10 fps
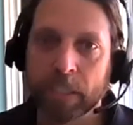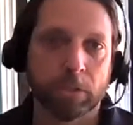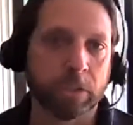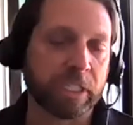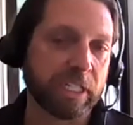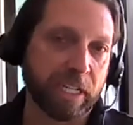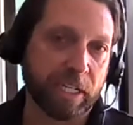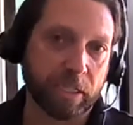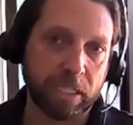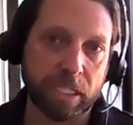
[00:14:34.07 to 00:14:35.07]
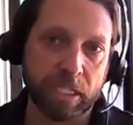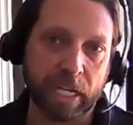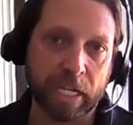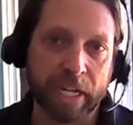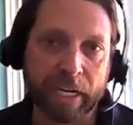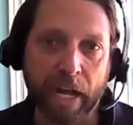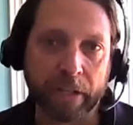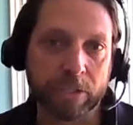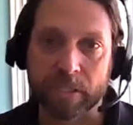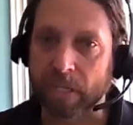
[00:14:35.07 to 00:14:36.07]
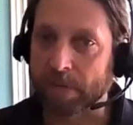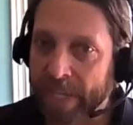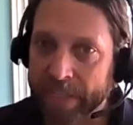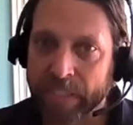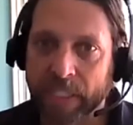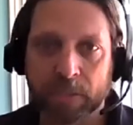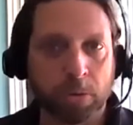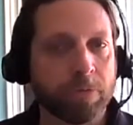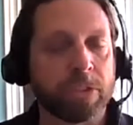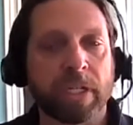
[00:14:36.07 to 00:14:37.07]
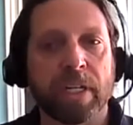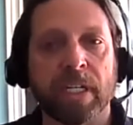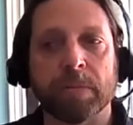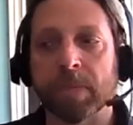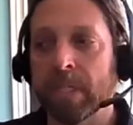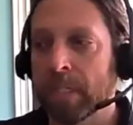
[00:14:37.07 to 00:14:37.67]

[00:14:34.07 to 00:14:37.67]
looking at the analysis of that data over time,